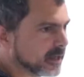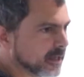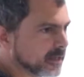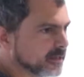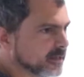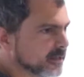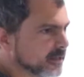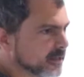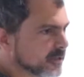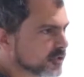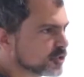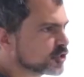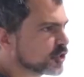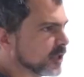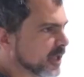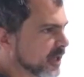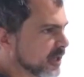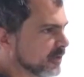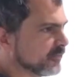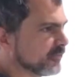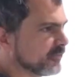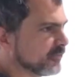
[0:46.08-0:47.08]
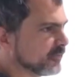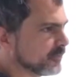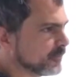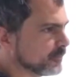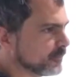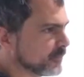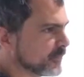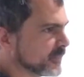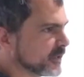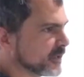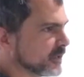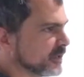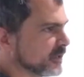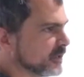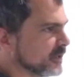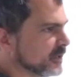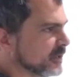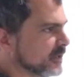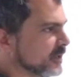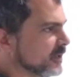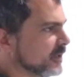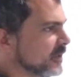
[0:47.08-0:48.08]
like in a shelf,
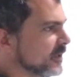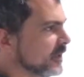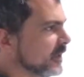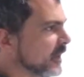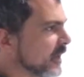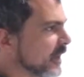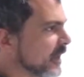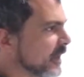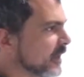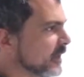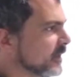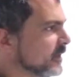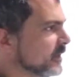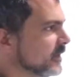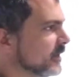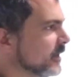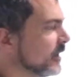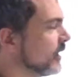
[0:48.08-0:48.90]
and